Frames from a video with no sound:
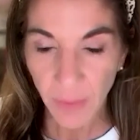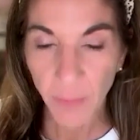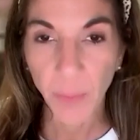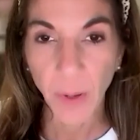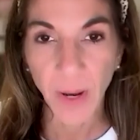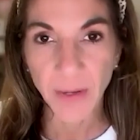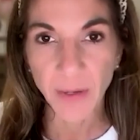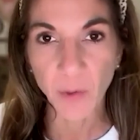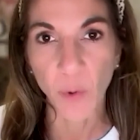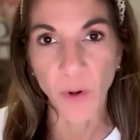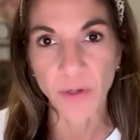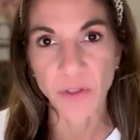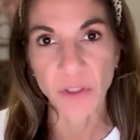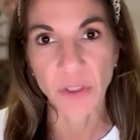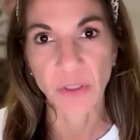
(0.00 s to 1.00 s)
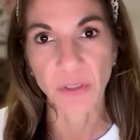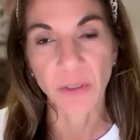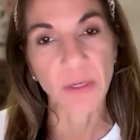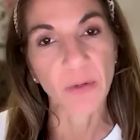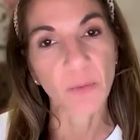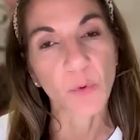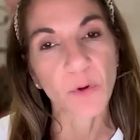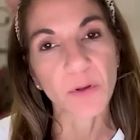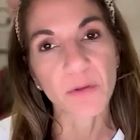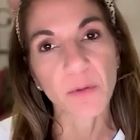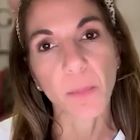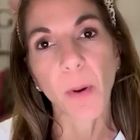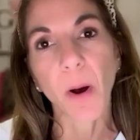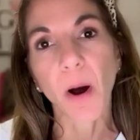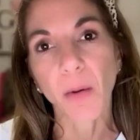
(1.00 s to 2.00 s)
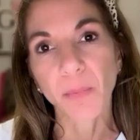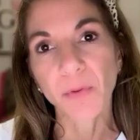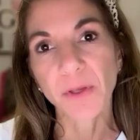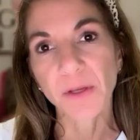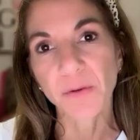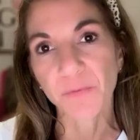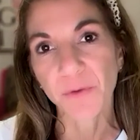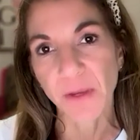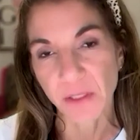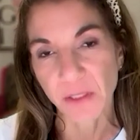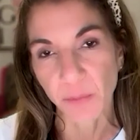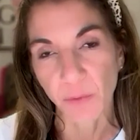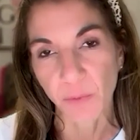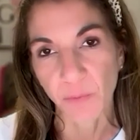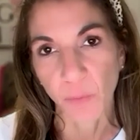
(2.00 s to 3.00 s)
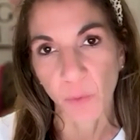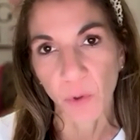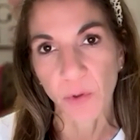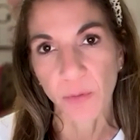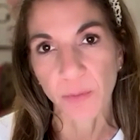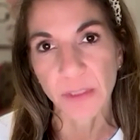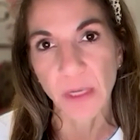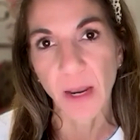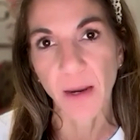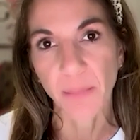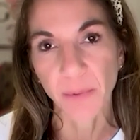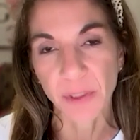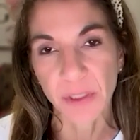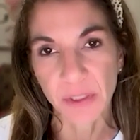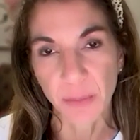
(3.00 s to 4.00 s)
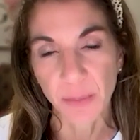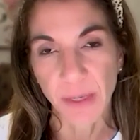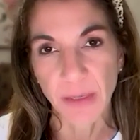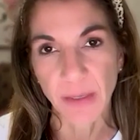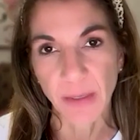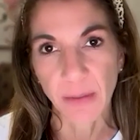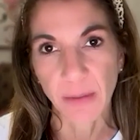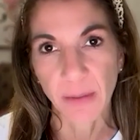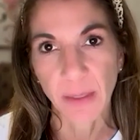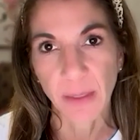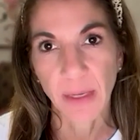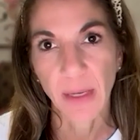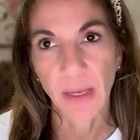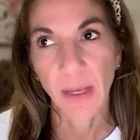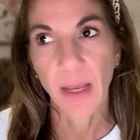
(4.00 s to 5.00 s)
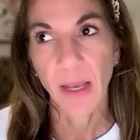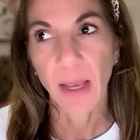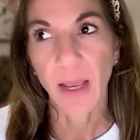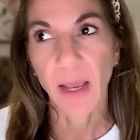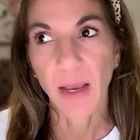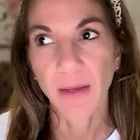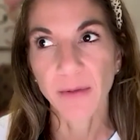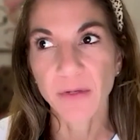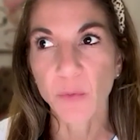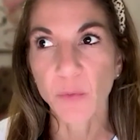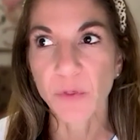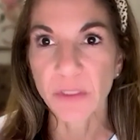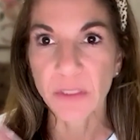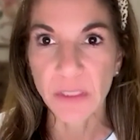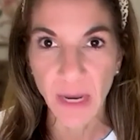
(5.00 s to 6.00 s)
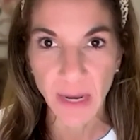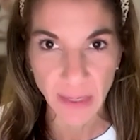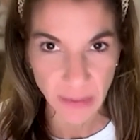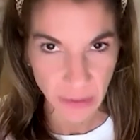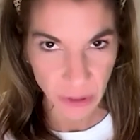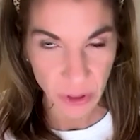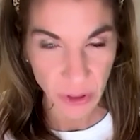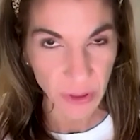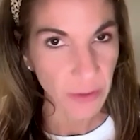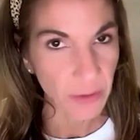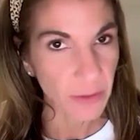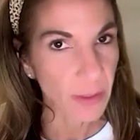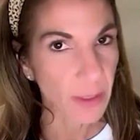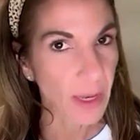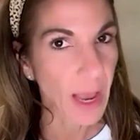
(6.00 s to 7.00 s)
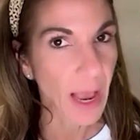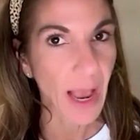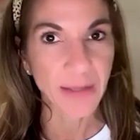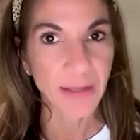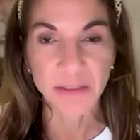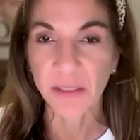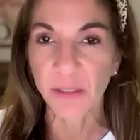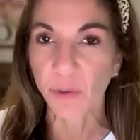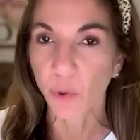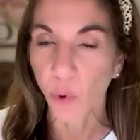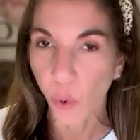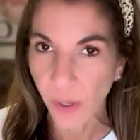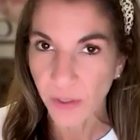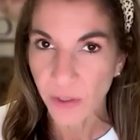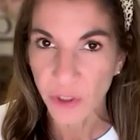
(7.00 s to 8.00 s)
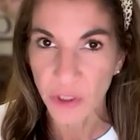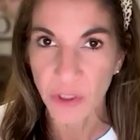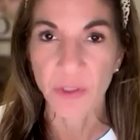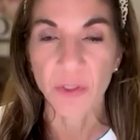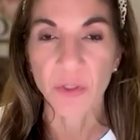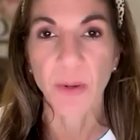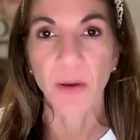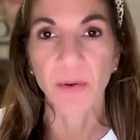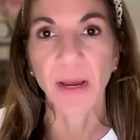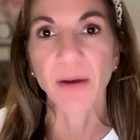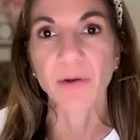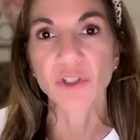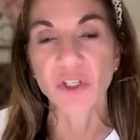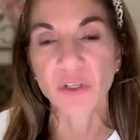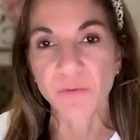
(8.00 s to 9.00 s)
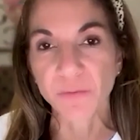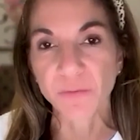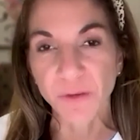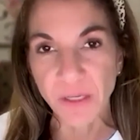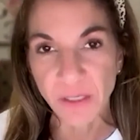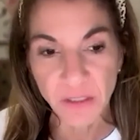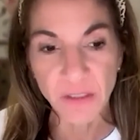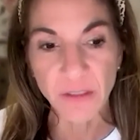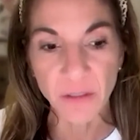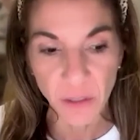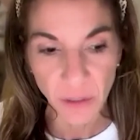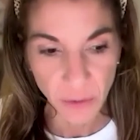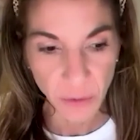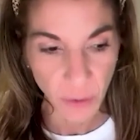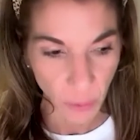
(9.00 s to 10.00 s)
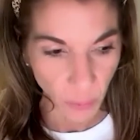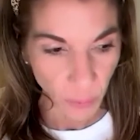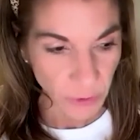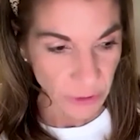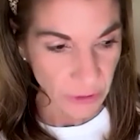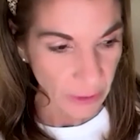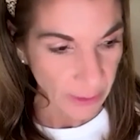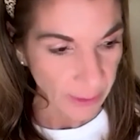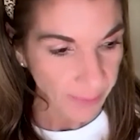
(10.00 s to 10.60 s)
by a question in one of the public Facebook forums I participate in. And it was a dietitian asking questions about how she fixes a note.